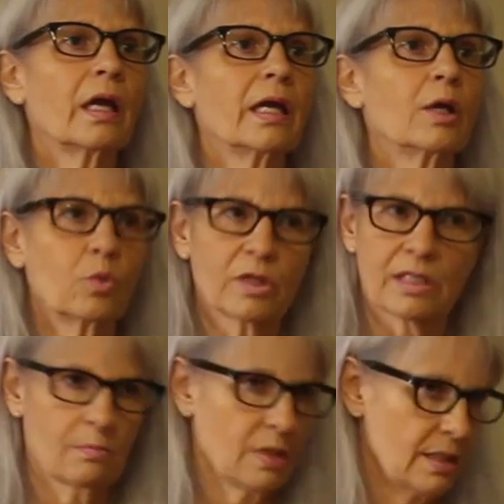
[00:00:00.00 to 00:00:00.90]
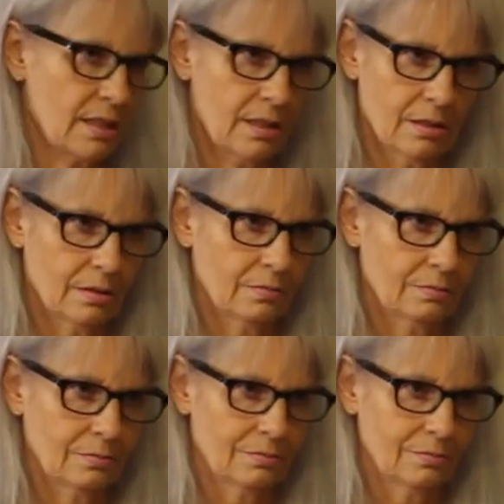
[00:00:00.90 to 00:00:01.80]
It wasn't my son.
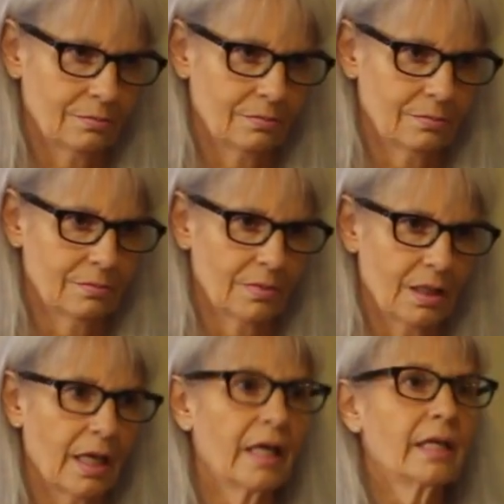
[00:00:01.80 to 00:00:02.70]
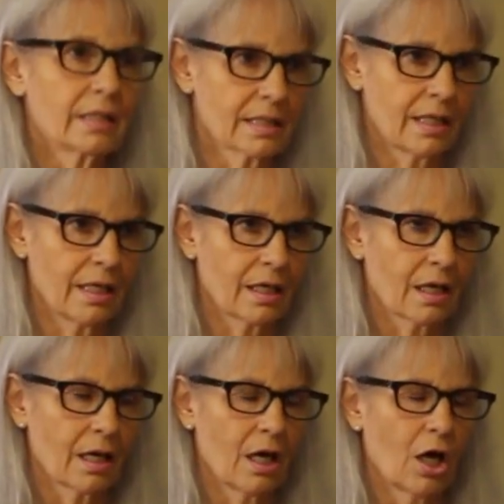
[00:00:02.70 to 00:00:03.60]
And it's like,
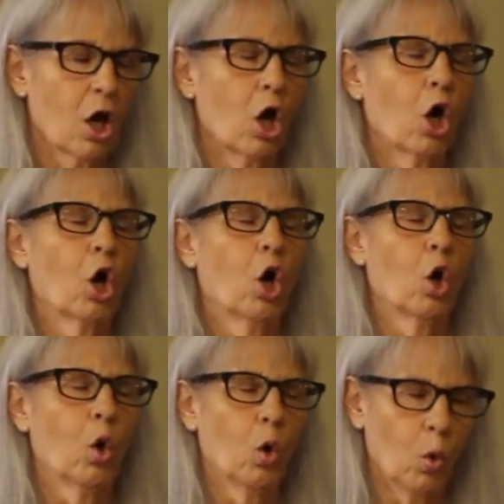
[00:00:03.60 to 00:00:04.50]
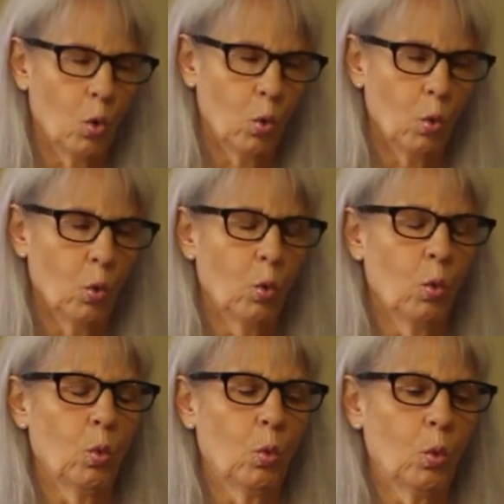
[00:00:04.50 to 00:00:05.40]

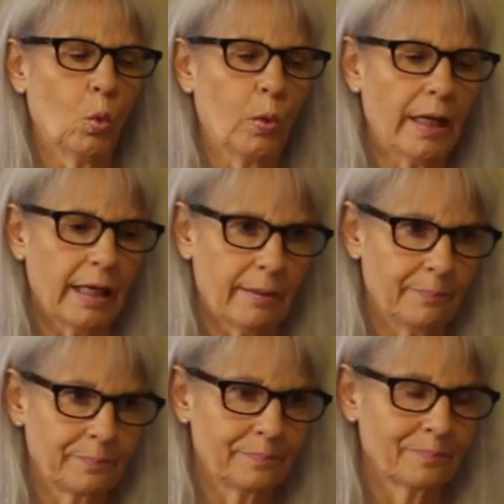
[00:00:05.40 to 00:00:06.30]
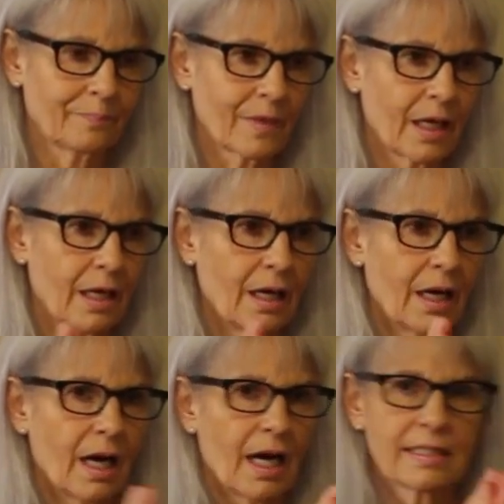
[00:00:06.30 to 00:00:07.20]
okay.
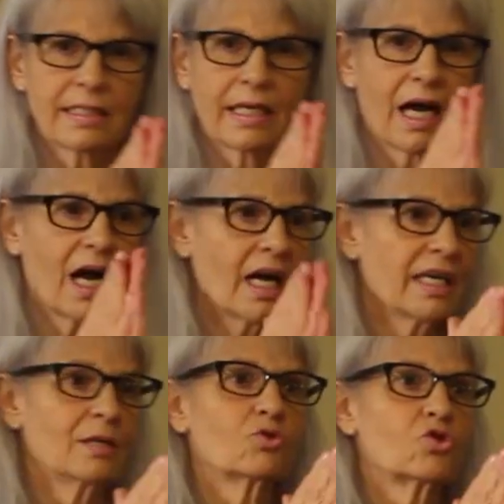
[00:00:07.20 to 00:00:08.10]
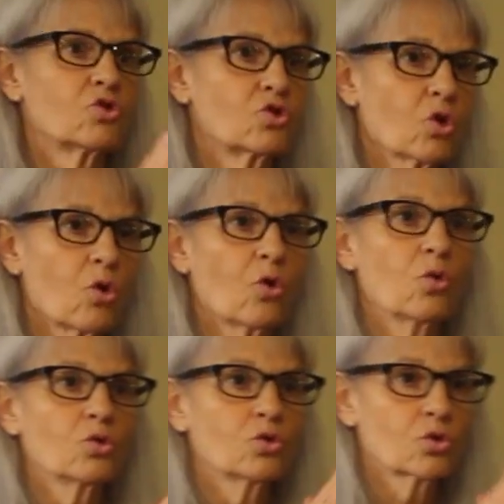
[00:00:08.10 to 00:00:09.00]
I said, I am
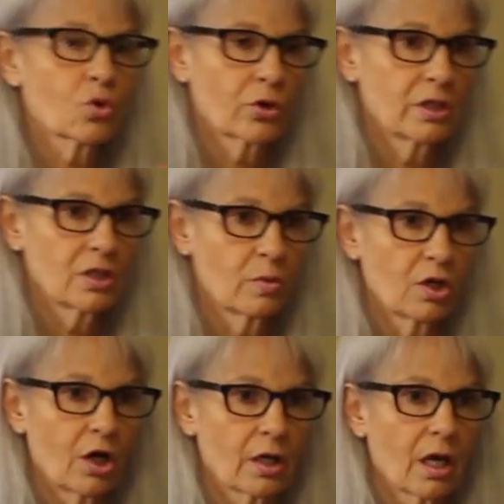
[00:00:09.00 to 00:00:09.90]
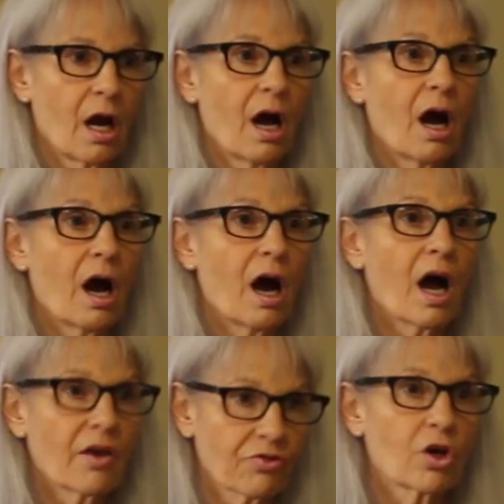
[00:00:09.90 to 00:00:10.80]
so sorry, sweetheart.
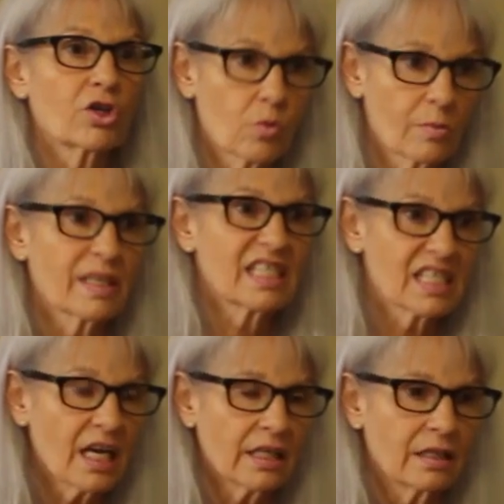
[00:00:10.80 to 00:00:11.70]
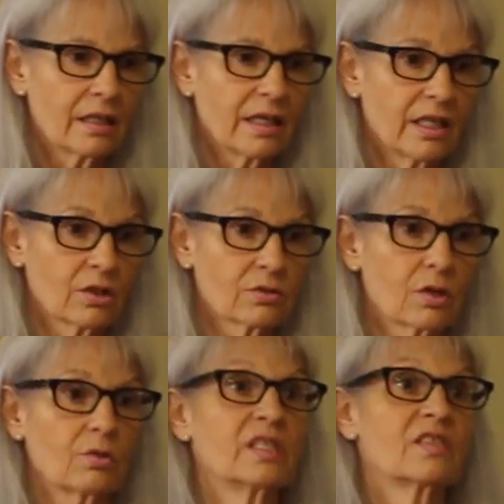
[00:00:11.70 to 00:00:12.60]
I thought you were my son. And he goes,
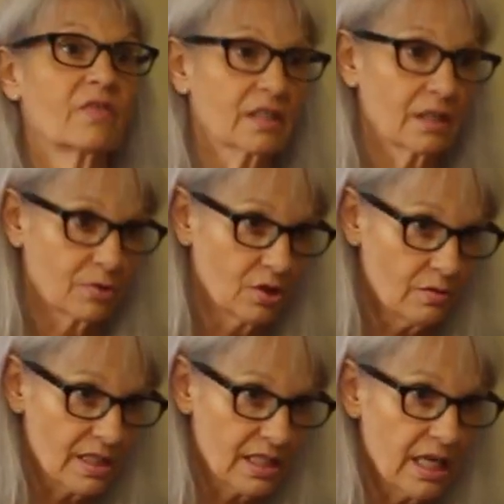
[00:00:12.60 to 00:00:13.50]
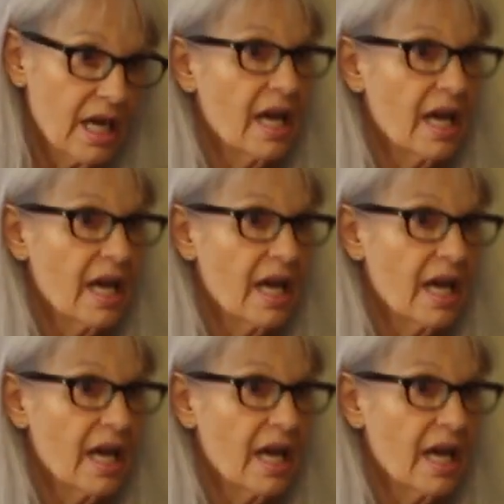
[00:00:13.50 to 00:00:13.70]
oh, he's fucked up too, is he?